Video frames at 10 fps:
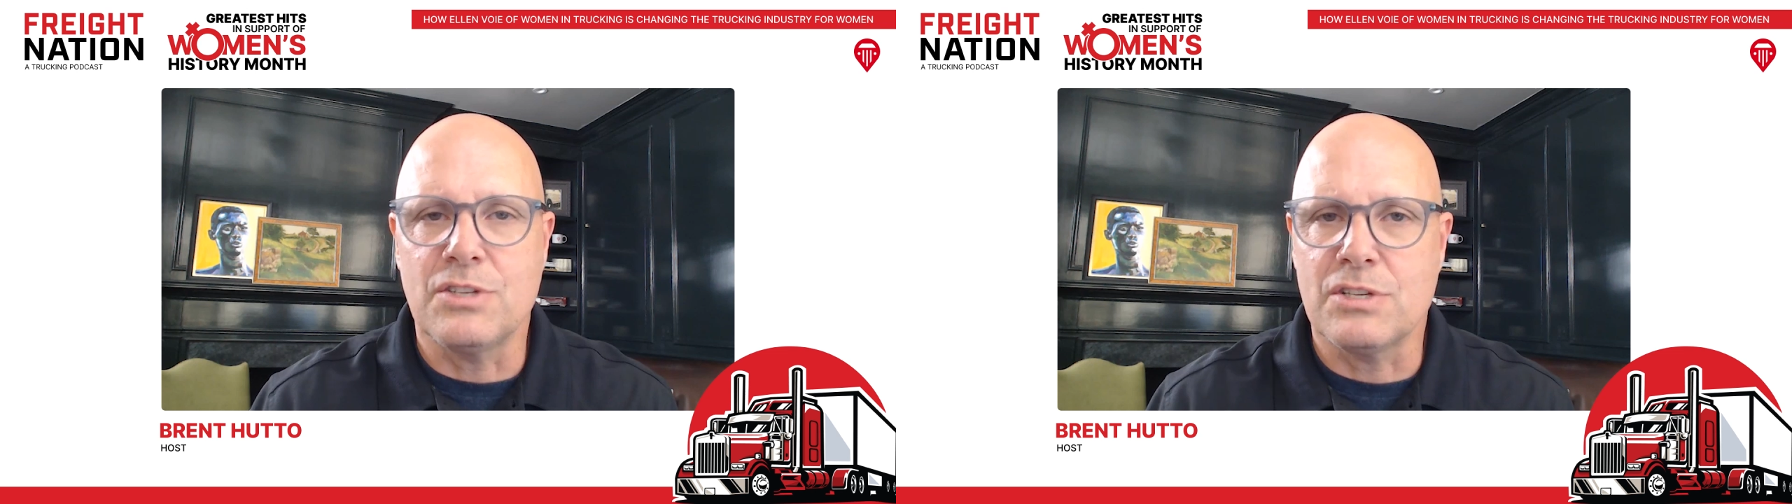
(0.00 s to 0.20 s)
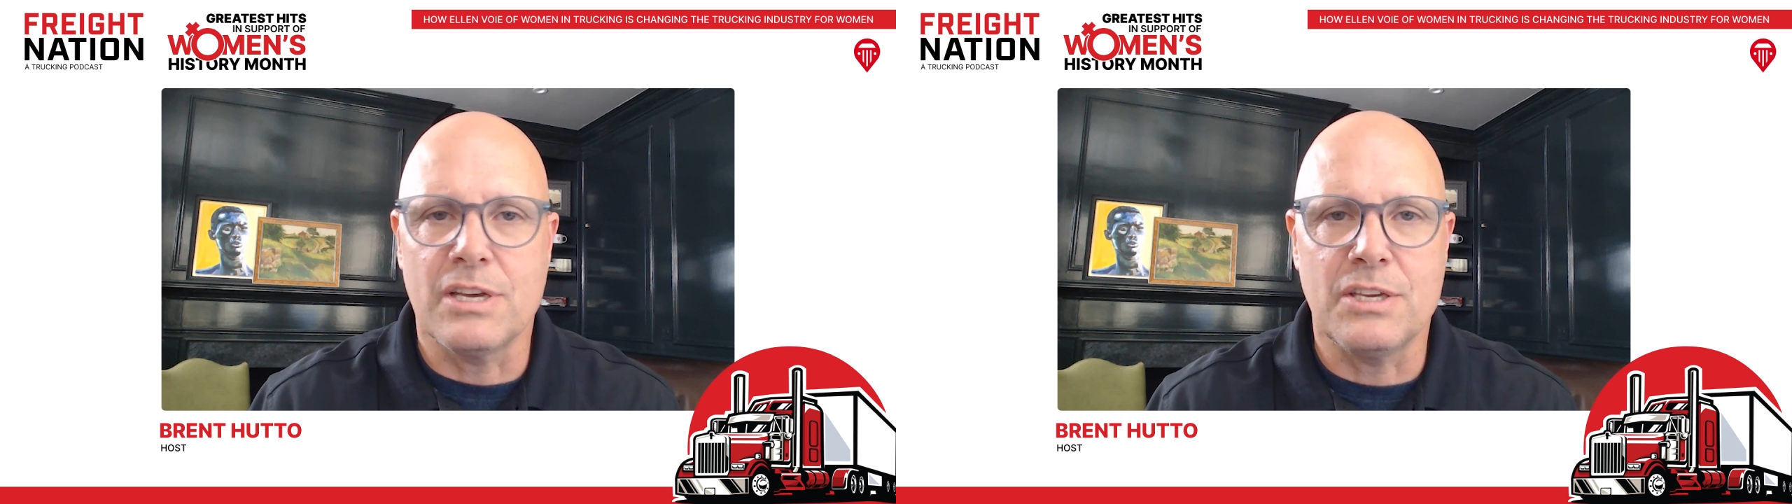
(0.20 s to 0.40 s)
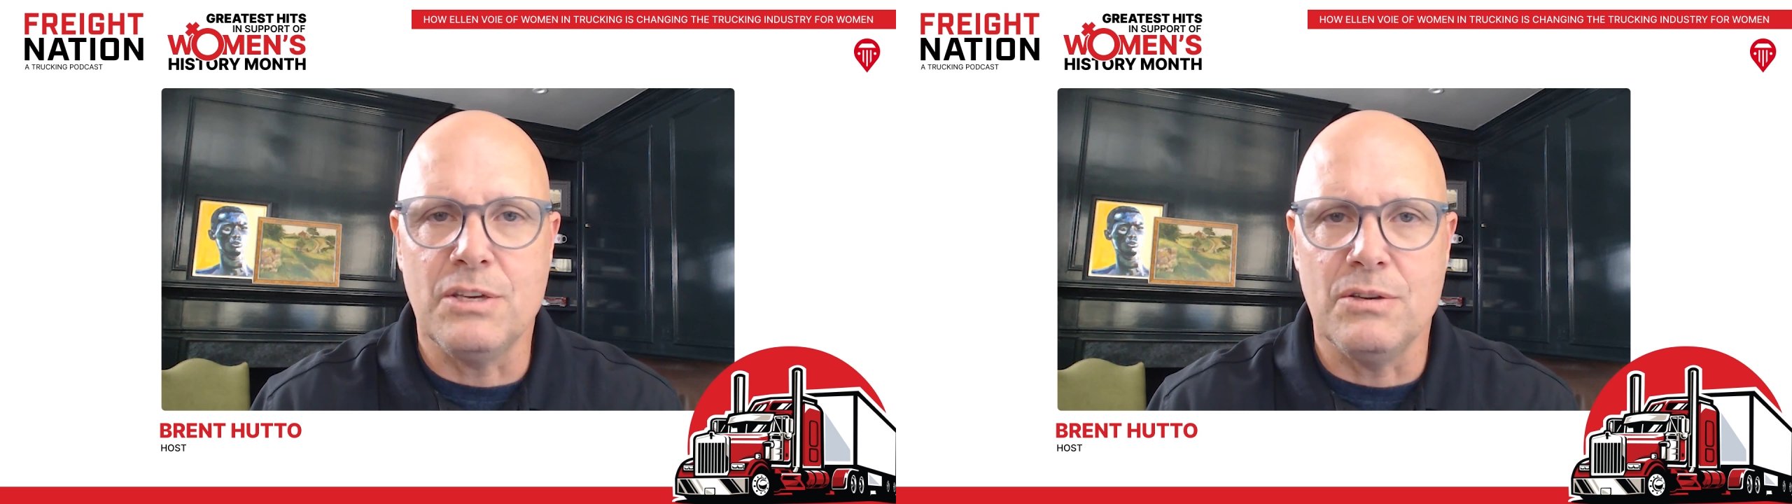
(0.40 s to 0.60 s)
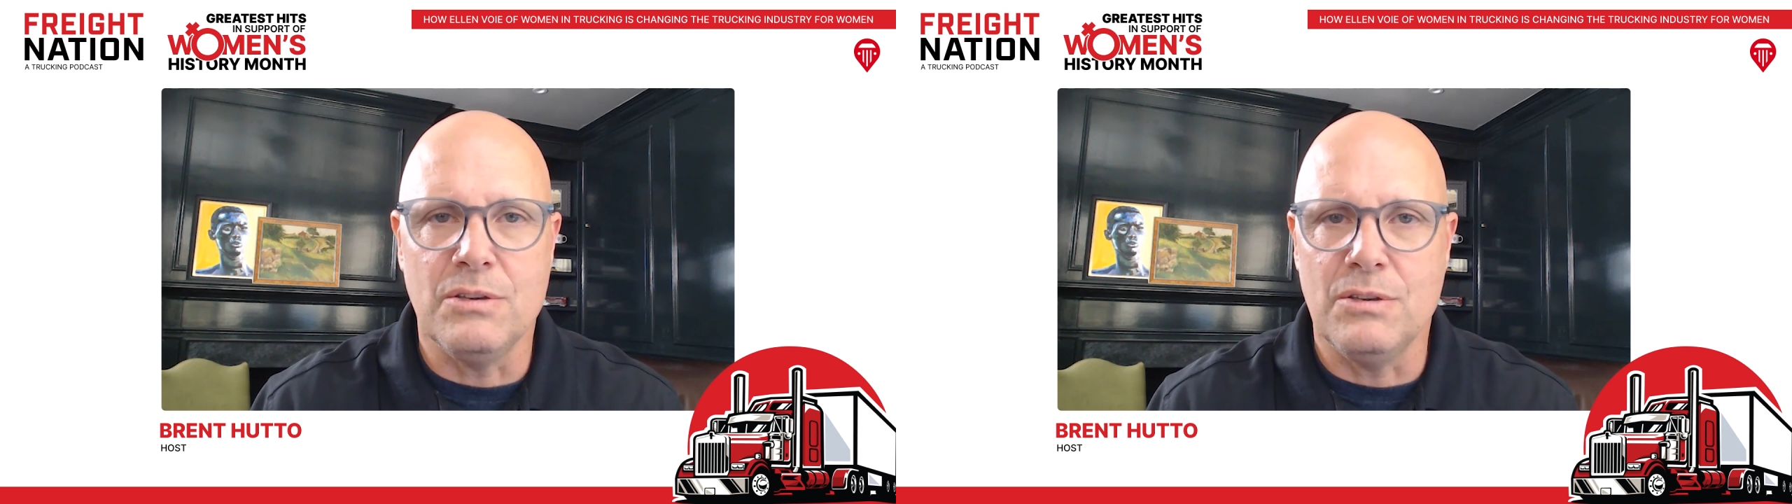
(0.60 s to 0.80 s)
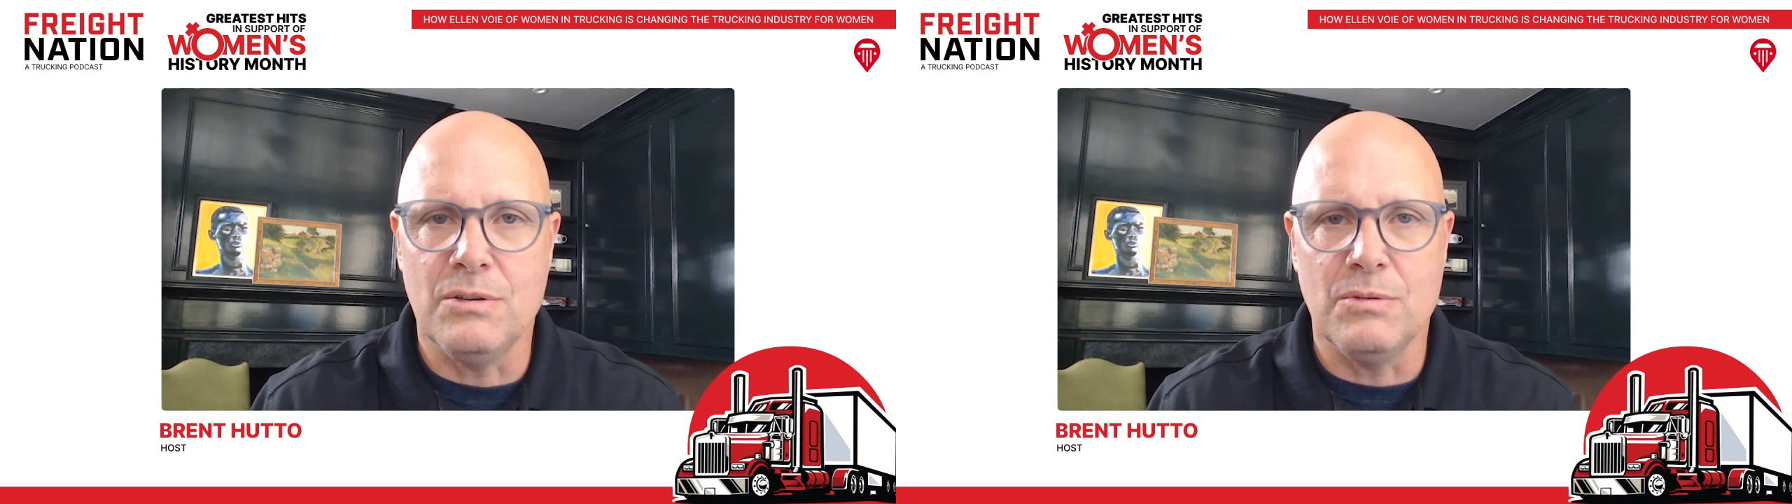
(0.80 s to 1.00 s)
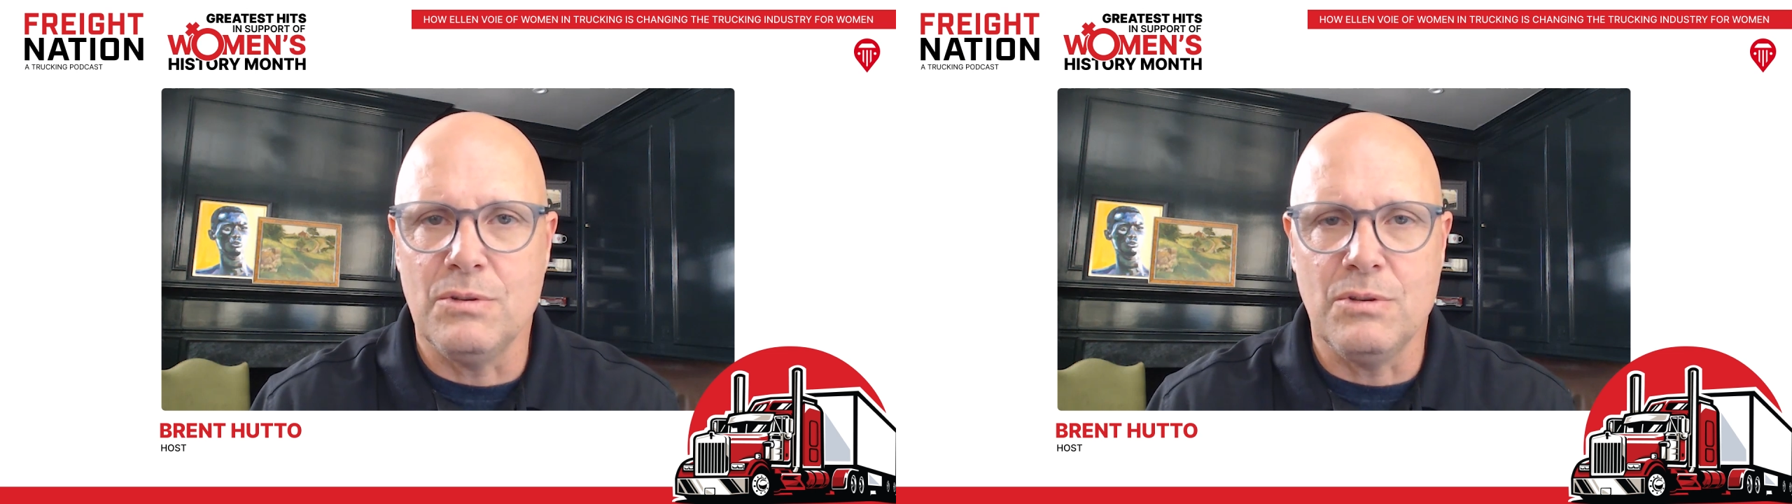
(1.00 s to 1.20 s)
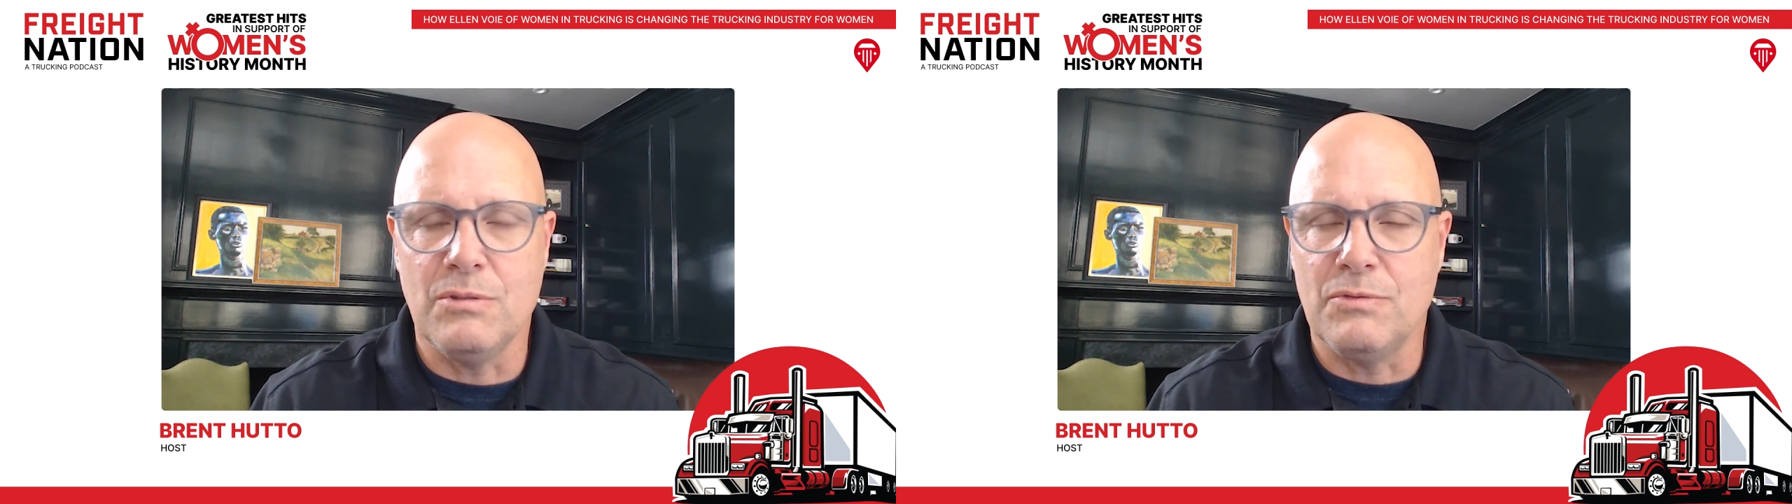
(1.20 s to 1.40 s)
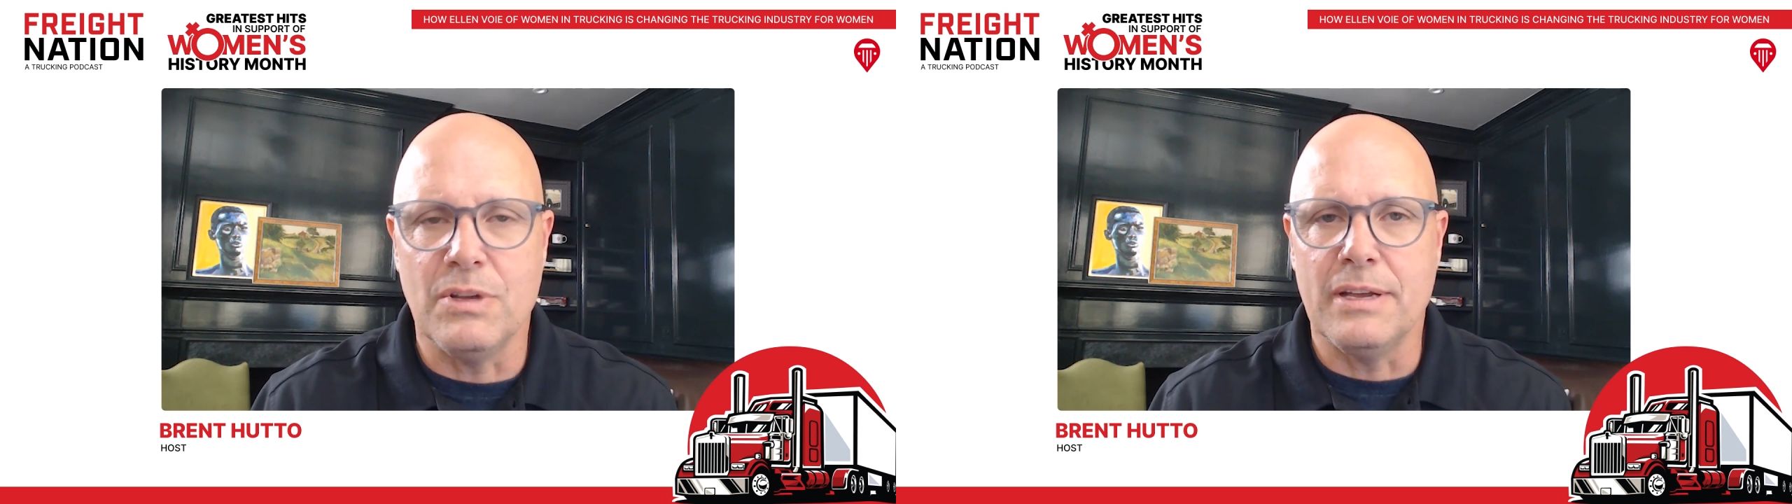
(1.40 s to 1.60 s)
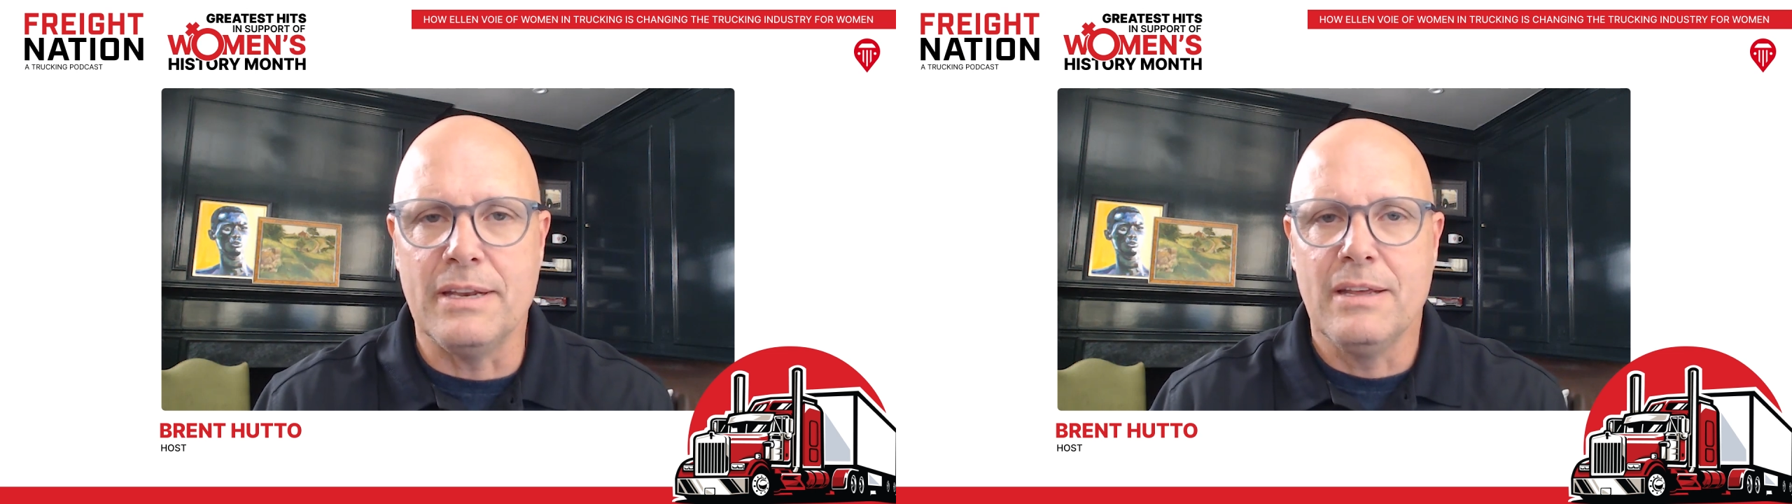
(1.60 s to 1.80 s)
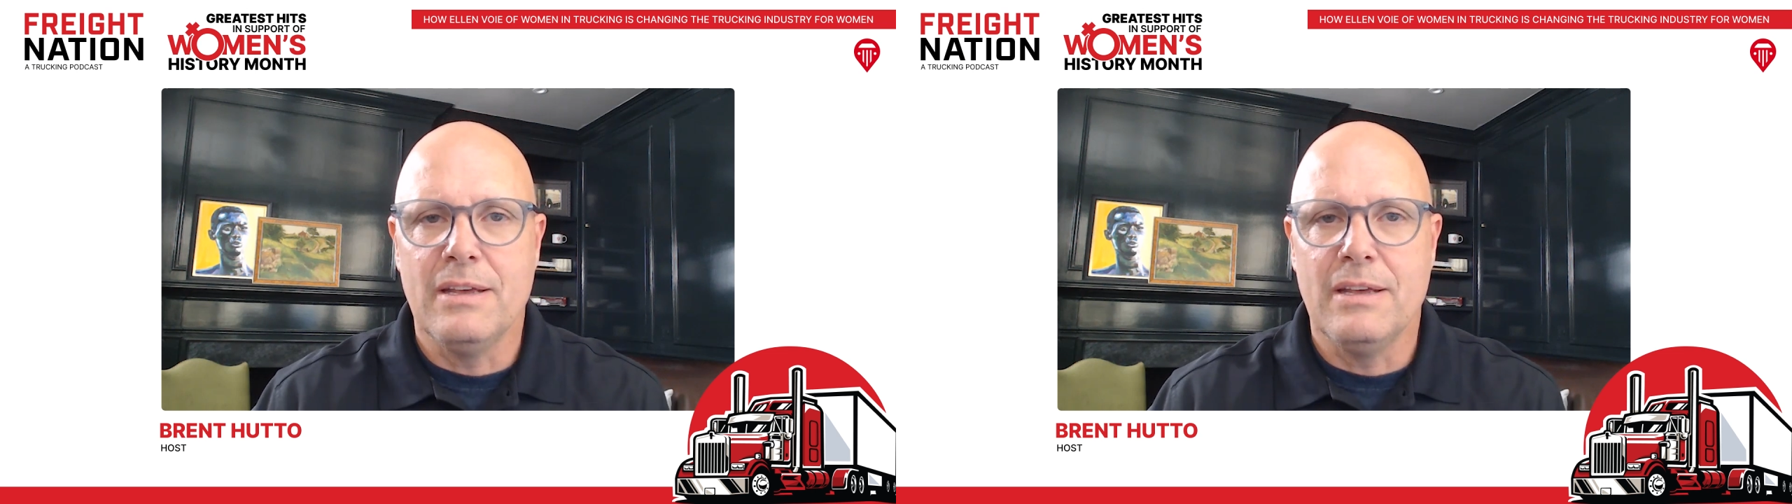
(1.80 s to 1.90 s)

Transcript: just like you've done.